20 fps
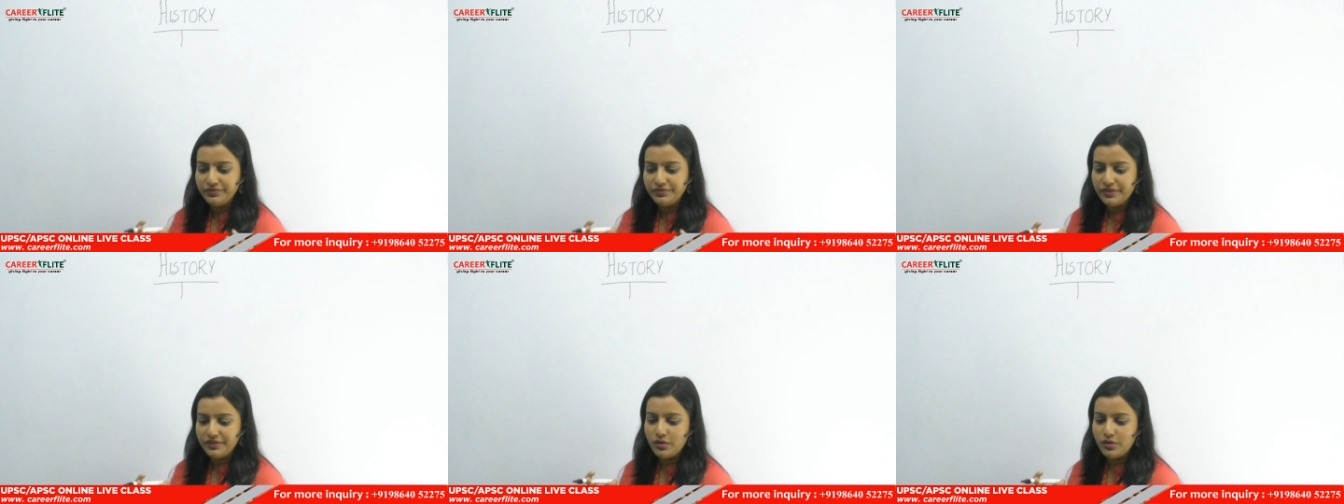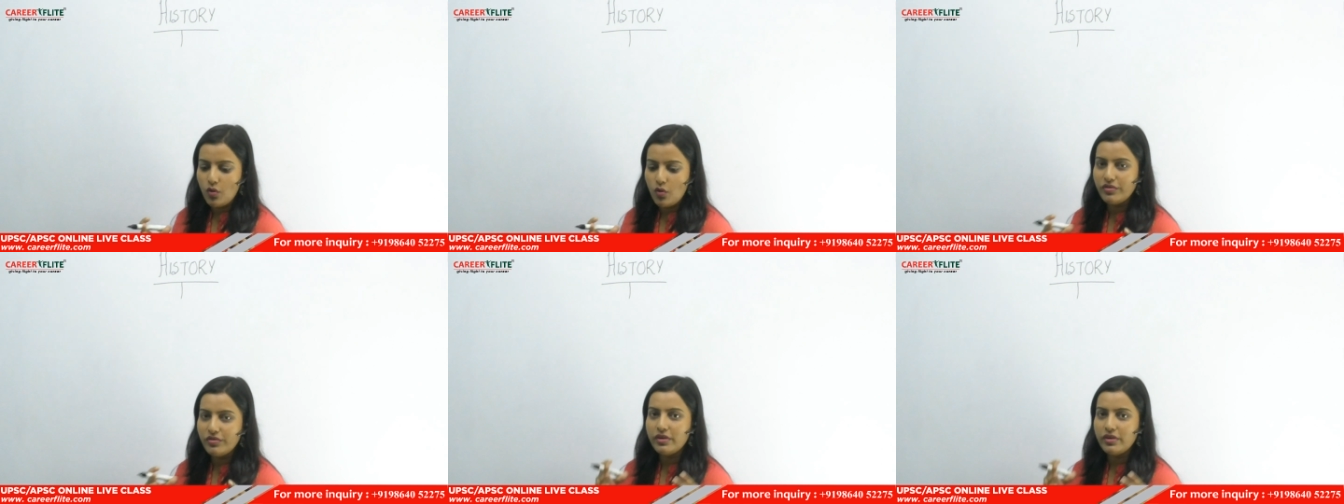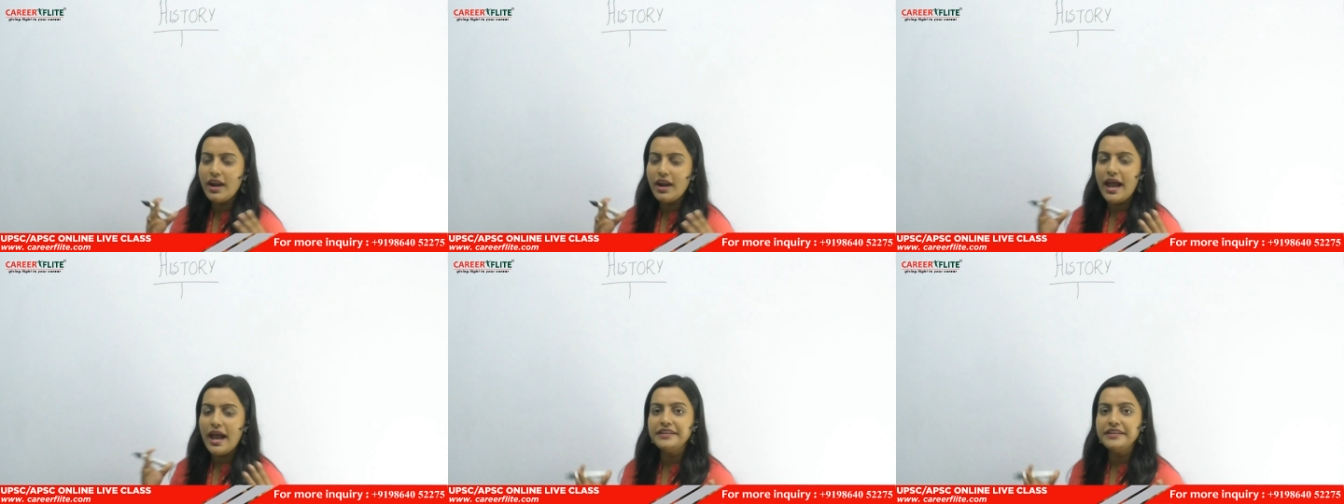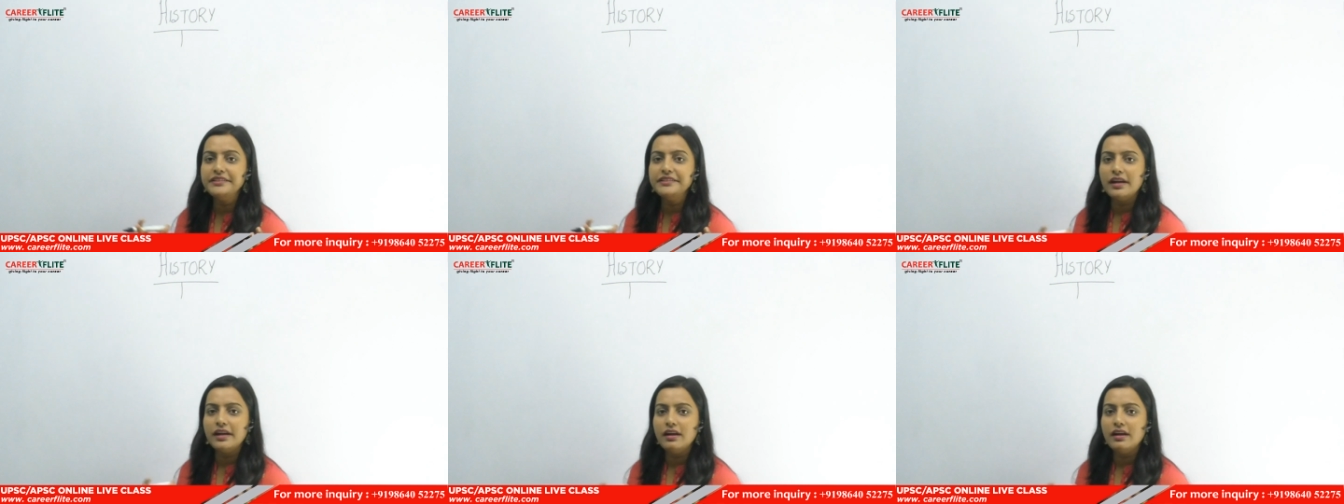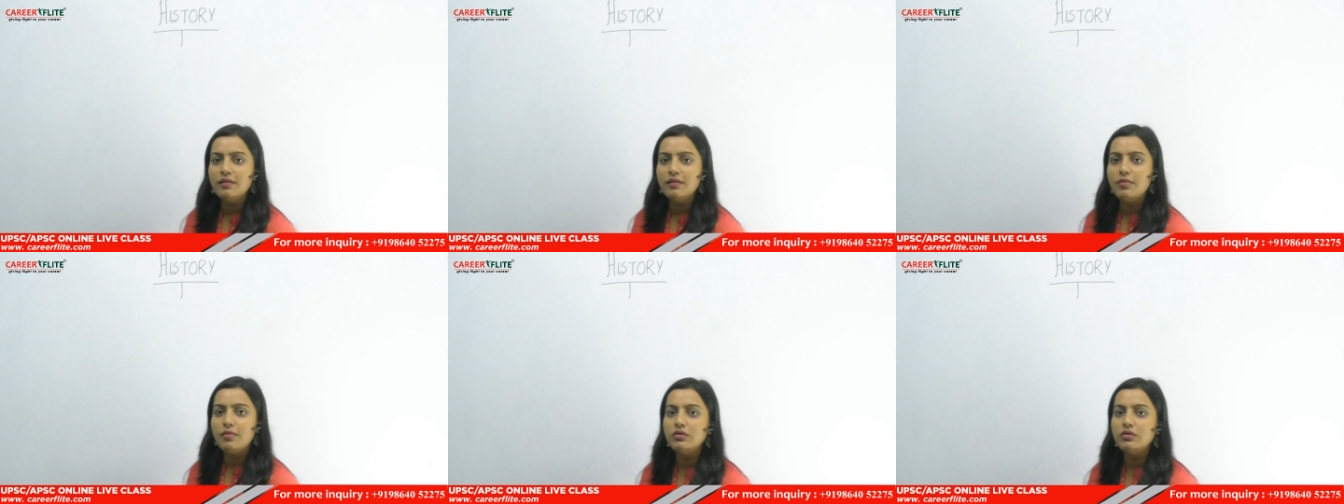an overall idea
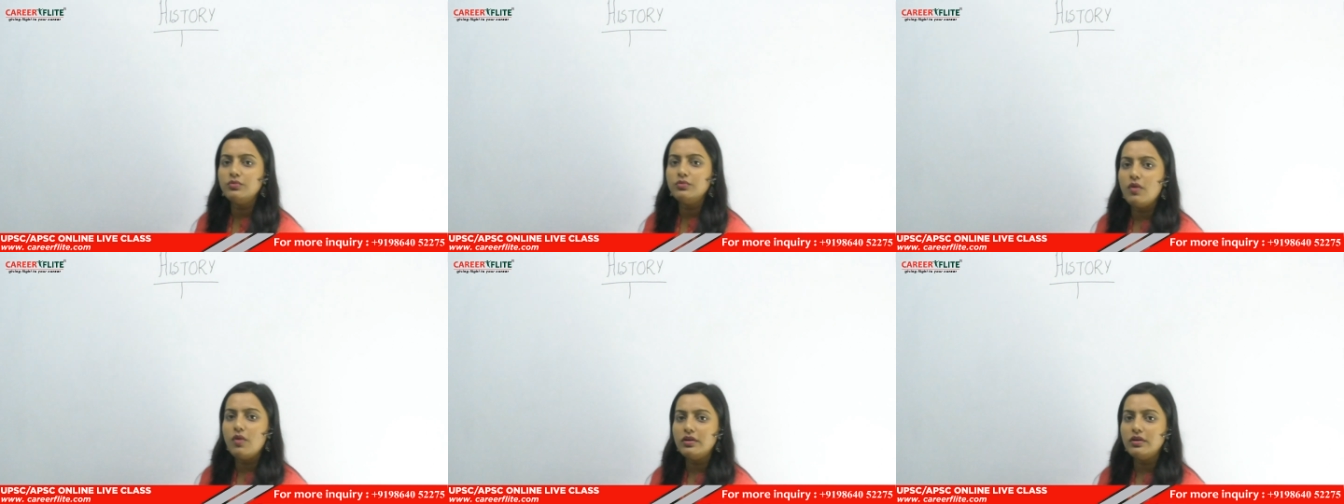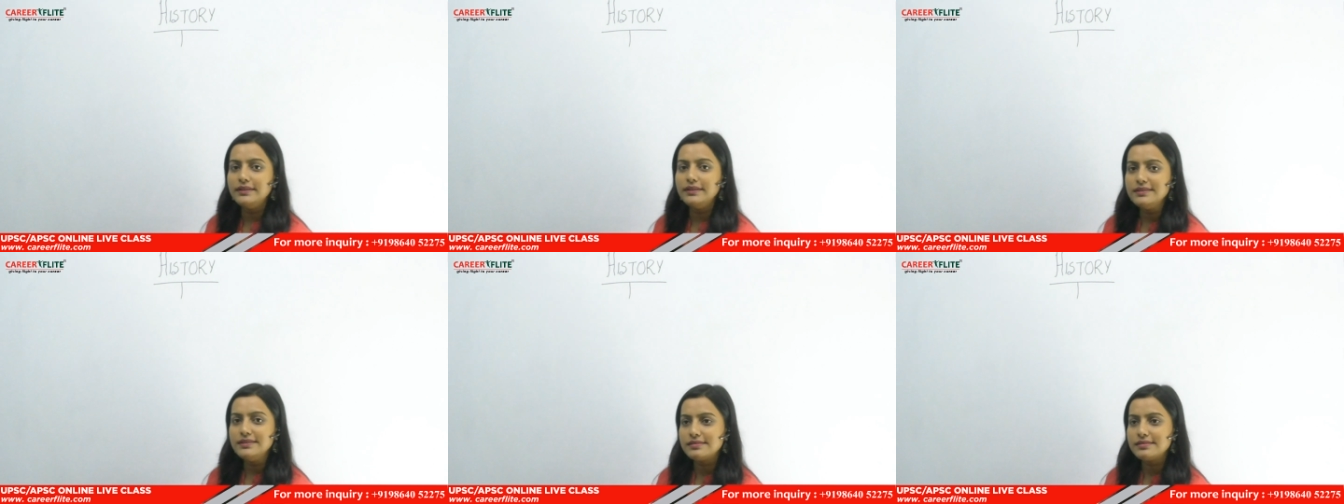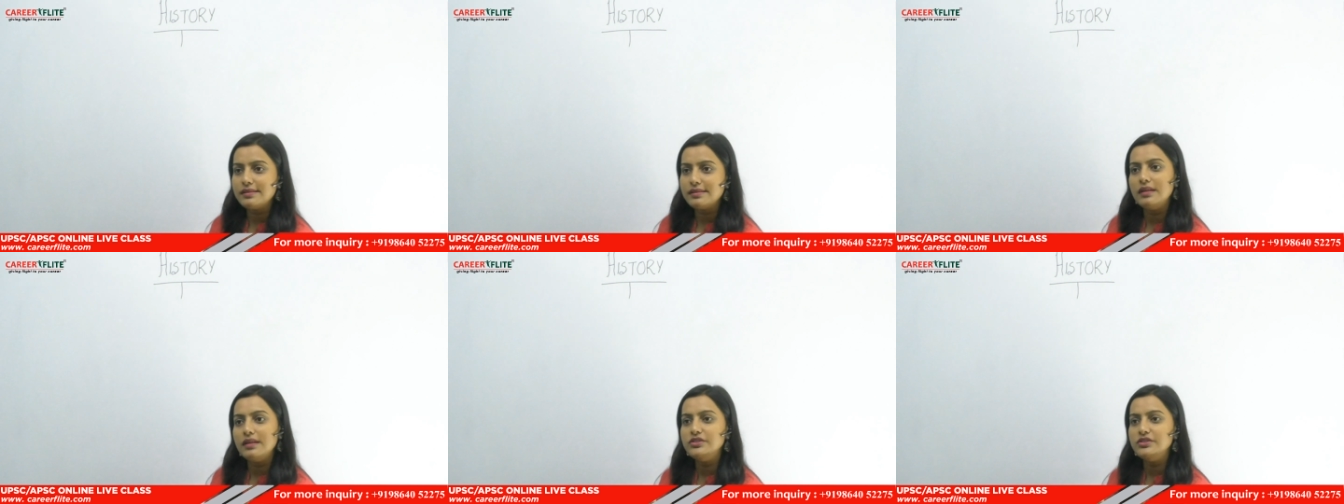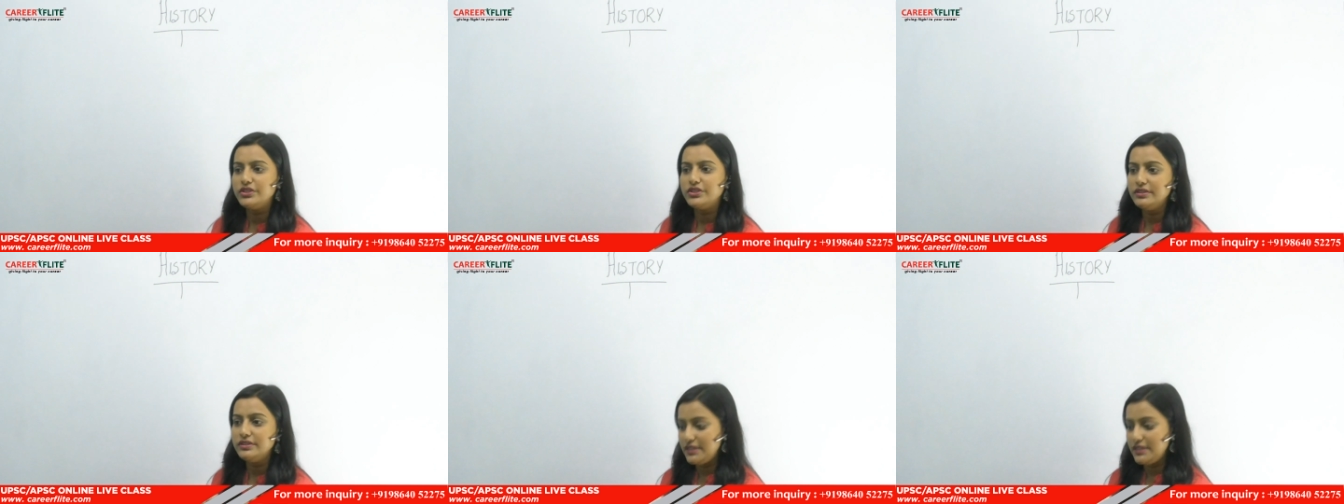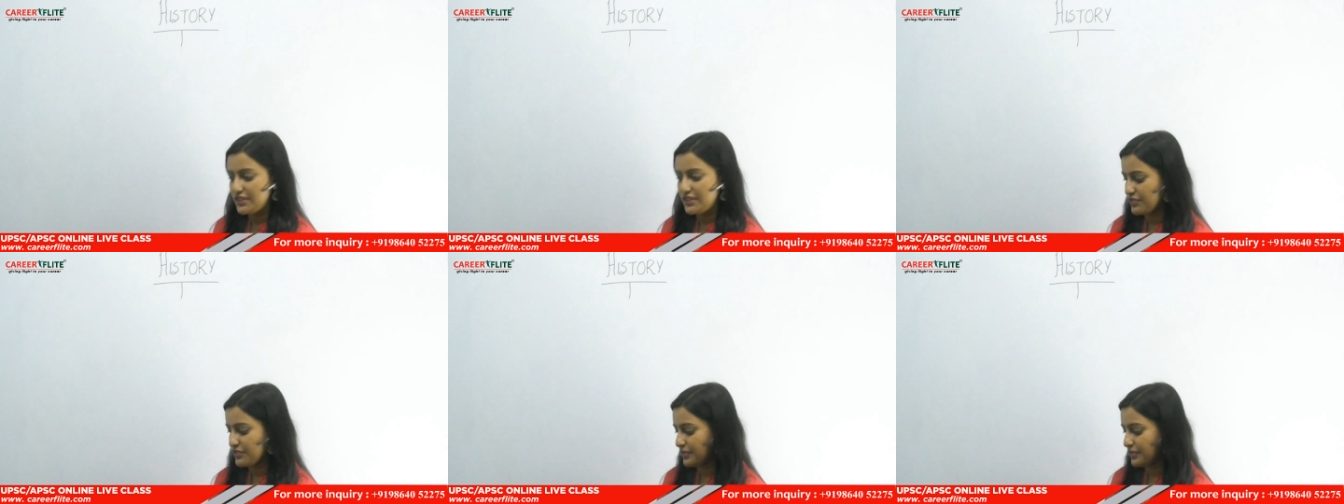about what is ancient
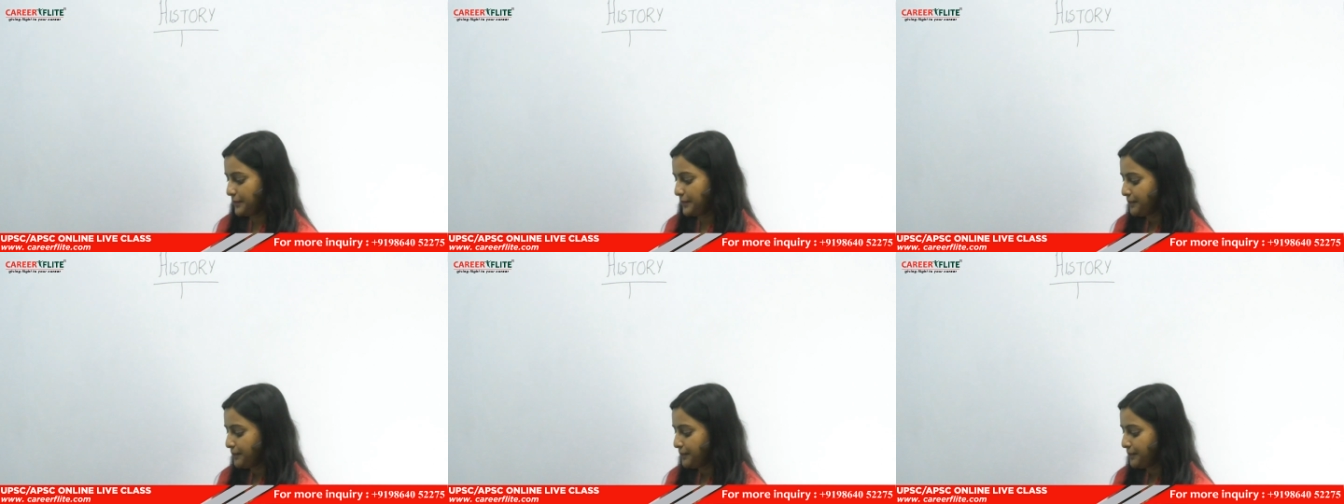history.